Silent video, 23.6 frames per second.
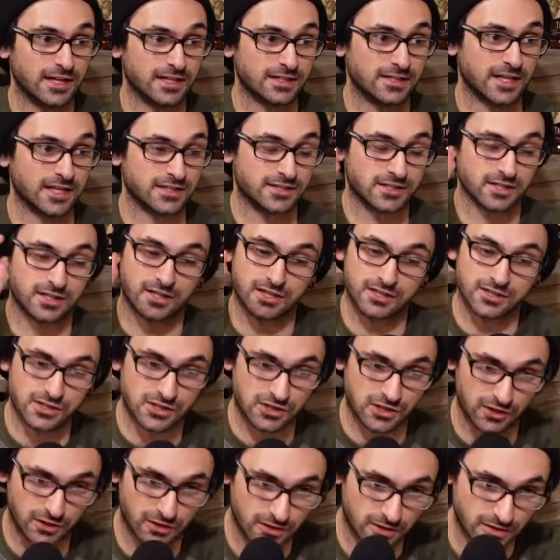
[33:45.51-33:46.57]
It's a
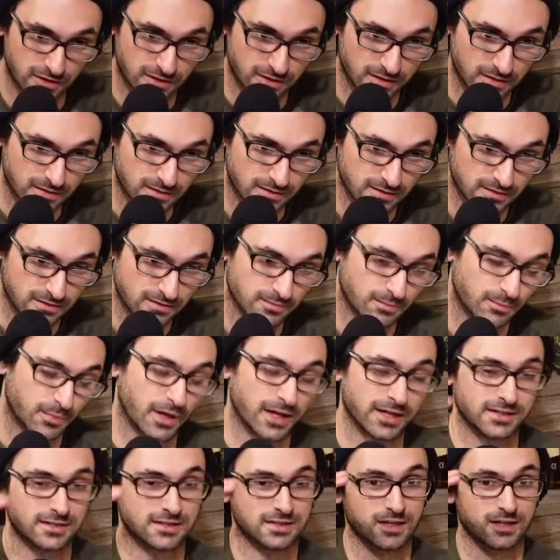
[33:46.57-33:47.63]
concern.
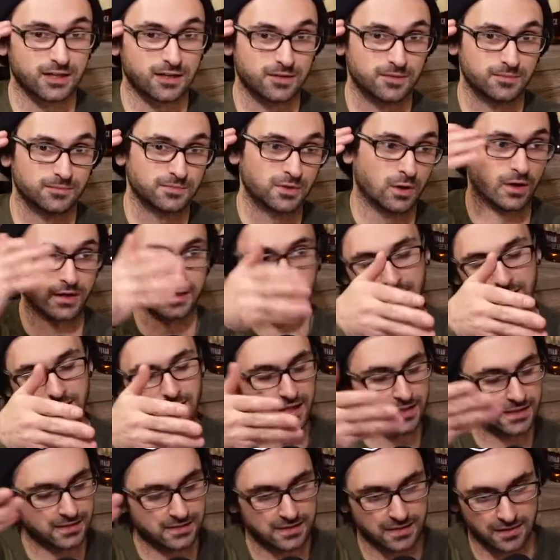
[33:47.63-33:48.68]
But no, again,
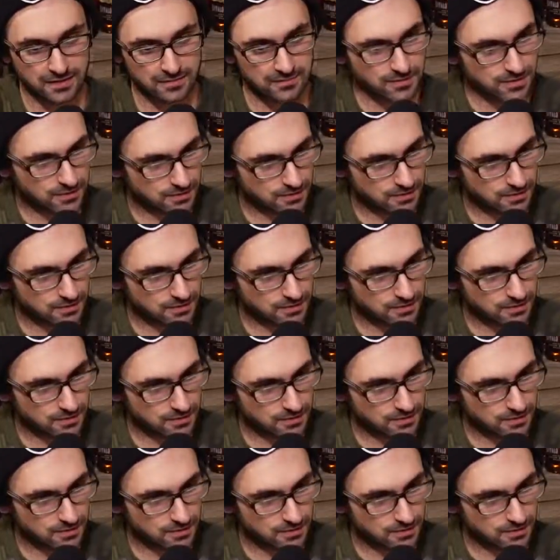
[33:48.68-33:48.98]
like I said,